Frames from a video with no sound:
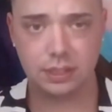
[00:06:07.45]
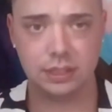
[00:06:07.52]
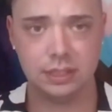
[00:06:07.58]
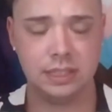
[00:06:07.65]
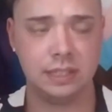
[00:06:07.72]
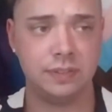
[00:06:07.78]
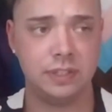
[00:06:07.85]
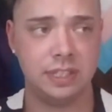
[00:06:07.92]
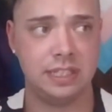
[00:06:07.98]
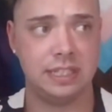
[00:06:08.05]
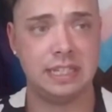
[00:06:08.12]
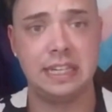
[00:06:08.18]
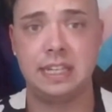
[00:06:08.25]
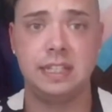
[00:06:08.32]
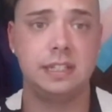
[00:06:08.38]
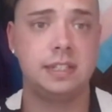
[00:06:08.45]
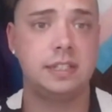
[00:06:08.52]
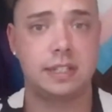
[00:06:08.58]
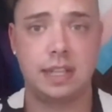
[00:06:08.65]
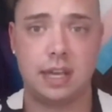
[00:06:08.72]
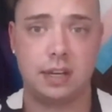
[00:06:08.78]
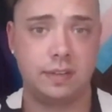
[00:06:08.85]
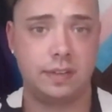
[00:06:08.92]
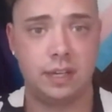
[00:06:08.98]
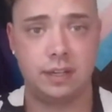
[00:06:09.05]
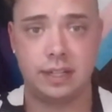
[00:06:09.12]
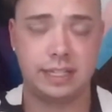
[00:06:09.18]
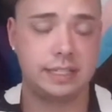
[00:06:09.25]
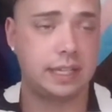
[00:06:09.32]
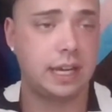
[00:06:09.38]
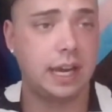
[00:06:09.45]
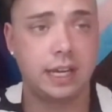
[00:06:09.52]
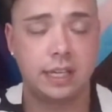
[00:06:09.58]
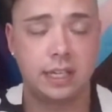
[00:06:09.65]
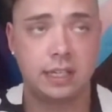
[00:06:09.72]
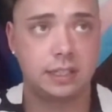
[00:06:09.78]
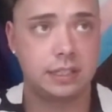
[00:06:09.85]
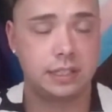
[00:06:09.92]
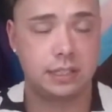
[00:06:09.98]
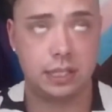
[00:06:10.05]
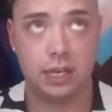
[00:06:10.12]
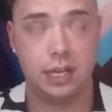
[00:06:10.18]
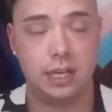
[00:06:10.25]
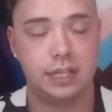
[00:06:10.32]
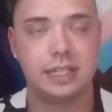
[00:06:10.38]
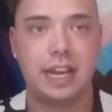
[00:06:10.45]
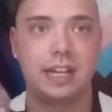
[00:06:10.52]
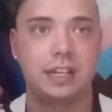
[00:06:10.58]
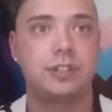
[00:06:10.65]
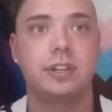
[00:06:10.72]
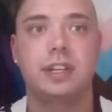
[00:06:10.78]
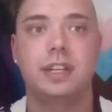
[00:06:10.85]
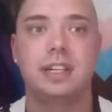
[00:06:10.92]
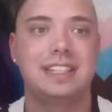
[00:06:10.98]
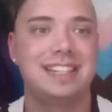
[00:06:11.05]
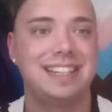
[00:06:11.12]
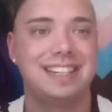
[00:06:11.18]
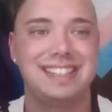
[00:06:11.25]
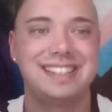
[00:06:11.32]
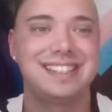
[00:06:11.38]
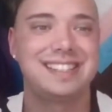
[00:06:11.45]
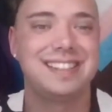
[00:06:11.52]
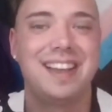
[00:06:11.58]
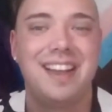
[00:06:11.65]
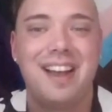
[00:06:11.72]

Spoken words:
different needs that are there, like dietary needs.